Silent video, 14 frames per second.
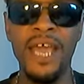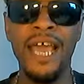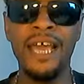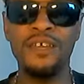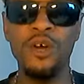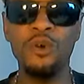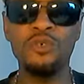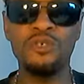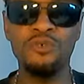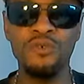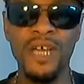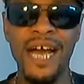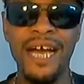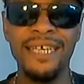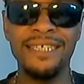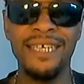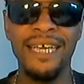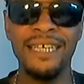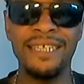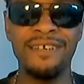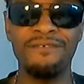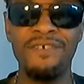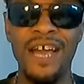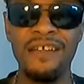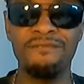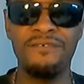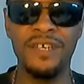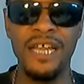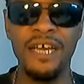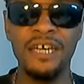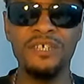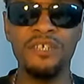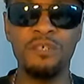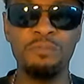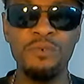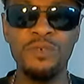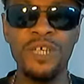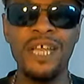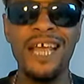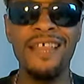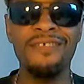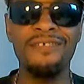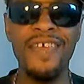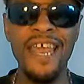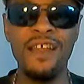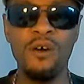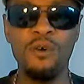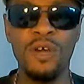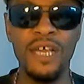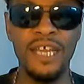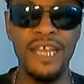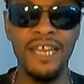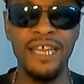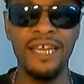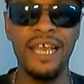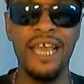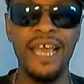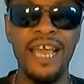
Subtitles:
And those two guys that are fighting for that undisputed, they don't get in it.